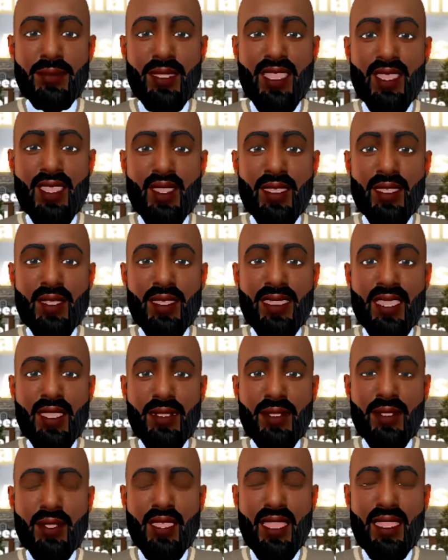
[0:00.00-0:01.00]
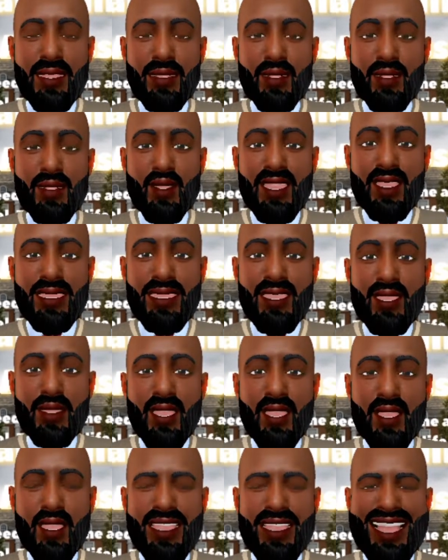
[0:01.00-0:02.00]
We talked about selling of
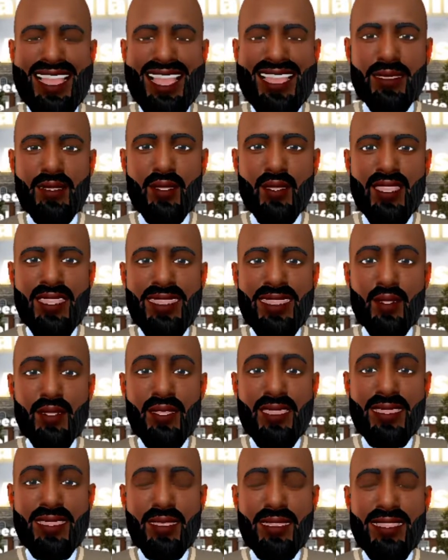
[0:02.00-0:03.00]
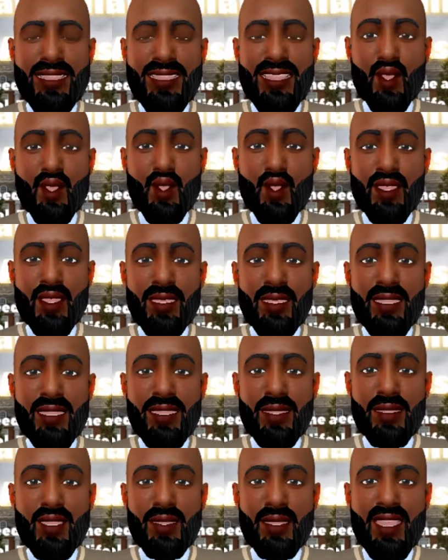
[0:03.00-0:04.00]
all assets, entity ownership,
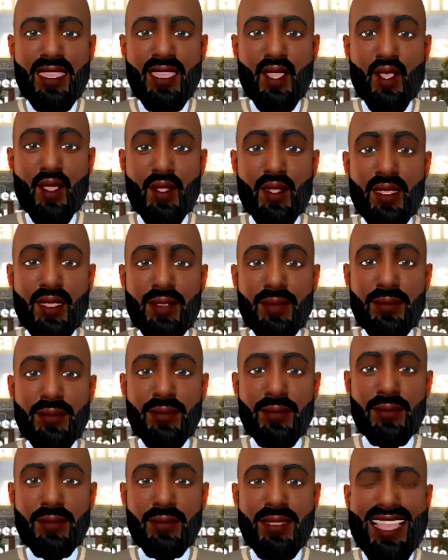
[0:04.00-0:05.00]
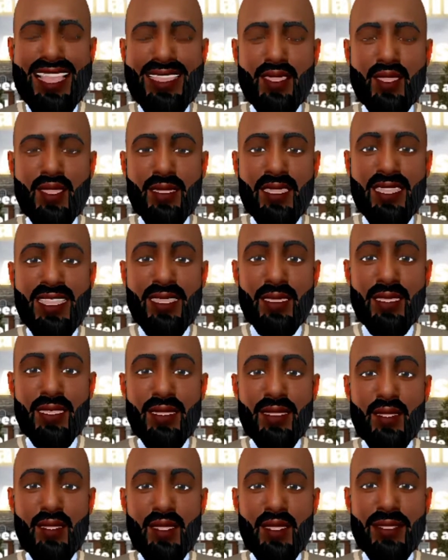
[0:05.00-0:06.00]
spinoffs,
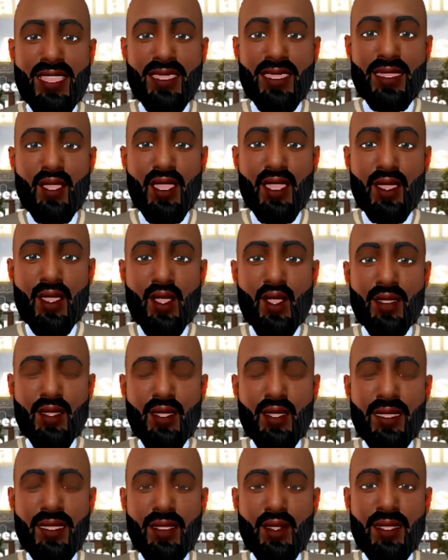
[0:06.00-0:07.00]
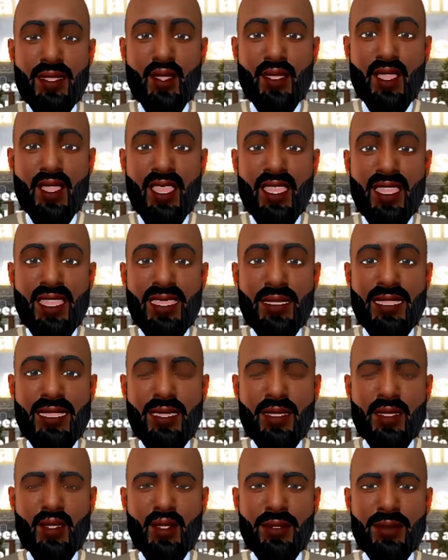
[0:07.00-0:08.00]
acquisitions, tender offers,
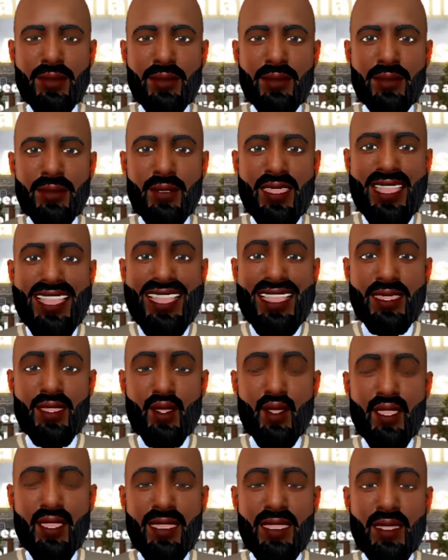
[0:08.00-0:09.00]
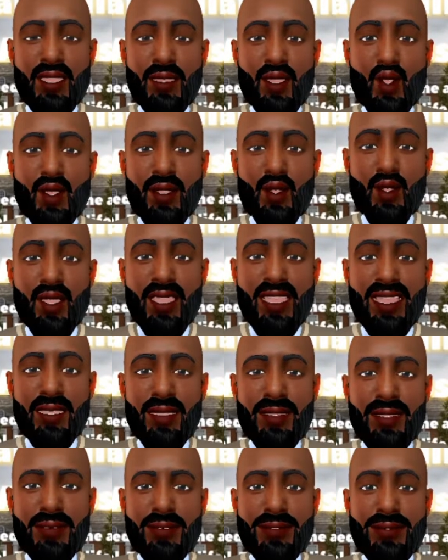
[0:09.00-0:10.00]
conversions, and
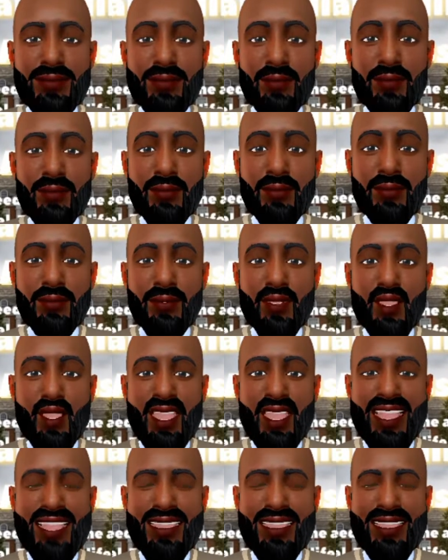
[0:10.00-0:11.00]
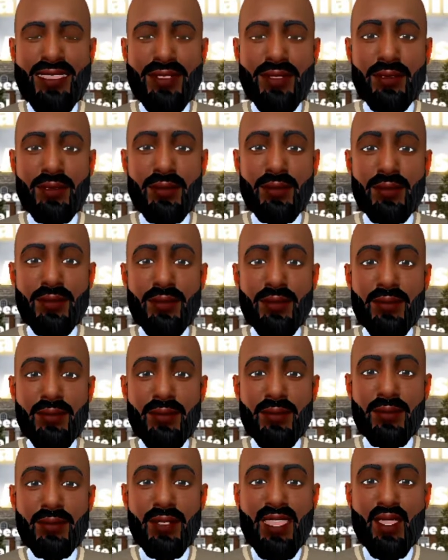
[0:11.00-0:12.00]
reincorporations. All right.
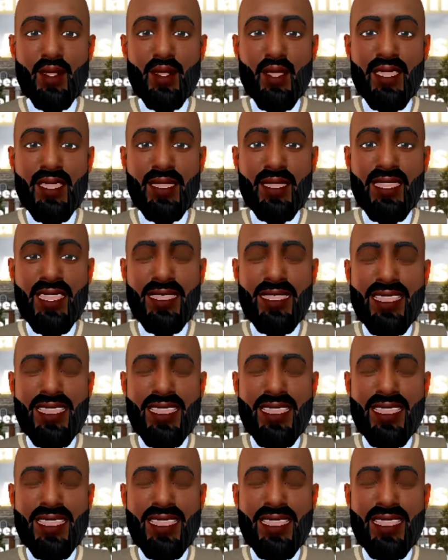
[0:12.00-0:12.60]
I appreciate your